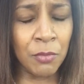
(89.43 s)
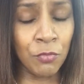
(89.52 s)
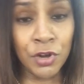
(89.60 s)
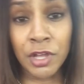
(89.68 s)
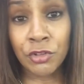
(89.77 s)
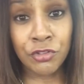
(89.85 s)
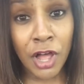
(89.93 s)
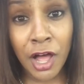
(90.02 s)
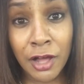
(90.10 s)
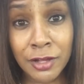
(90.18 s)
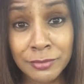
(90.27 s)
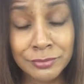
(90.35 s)
real
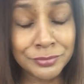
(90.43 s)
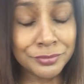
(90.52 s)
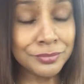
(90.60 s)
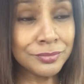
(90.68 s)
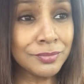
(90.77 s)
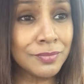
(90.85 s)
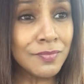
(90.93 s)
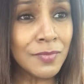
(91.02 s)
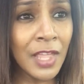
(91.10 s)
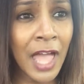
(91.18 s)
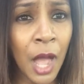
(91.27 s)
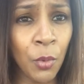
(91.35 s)
talk,
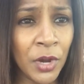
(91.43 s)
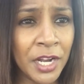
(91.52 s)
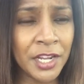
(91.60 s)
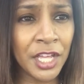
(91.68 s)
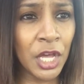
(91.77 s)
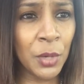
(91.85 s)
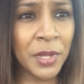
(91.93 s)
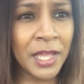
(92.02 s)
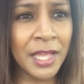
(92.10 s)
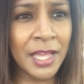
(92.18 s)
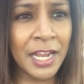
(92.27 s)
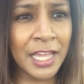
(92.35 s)
I wanted to go
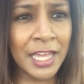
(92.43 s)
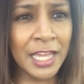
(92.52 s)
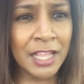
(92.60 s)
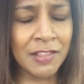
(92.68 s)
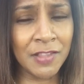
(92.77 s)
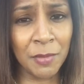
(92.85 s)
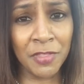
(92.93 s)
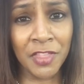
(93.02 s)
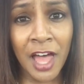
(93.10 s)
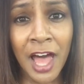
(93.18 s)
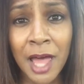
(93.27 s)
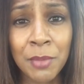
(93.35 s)
in and get some of the
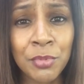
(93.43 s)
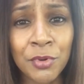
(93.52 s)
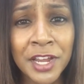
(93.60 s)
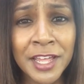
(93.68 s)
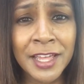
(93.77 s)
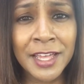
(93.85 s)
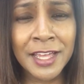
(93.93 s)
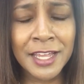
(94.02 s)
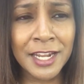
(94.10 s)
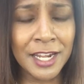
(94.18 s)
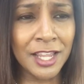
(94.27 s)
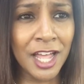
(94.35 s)
hot
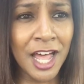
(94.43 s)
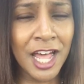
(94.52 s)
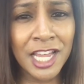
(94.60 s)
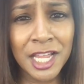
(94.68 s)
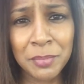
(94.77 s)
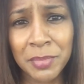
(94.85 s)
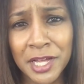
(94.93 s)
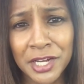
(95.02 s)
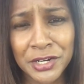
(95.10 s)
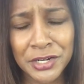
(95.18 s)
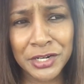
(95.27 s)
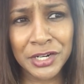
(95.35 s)
bread and the honey
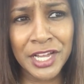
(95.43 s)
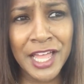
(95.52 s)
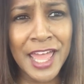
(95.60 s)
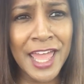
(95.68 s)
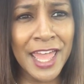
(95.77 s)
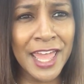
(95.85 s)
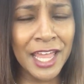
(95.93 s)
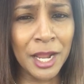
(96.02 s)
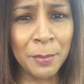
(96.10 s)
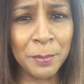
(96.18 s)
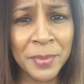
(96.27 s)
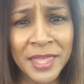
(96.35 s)
butter and
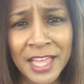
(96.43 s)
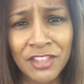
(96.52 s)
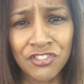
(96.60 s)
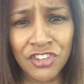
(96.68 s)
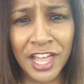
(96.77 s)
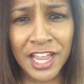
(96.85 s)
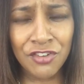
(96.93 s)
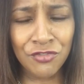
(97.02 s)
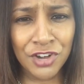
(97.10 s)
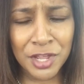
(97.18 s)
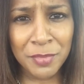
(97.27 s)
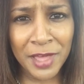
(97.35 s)
a big giant
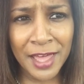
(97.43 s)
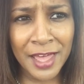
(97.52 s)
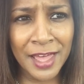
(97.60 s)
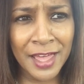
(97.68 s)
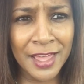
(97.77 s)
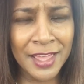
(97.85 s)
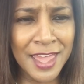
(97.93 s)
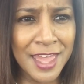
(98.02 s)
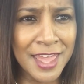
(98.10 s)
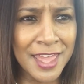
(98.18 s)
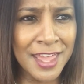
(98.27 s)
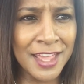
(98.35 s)
ribeye,
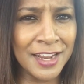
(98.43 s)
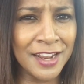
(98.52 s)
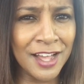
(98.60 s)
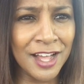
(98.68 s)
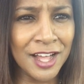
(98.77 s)
and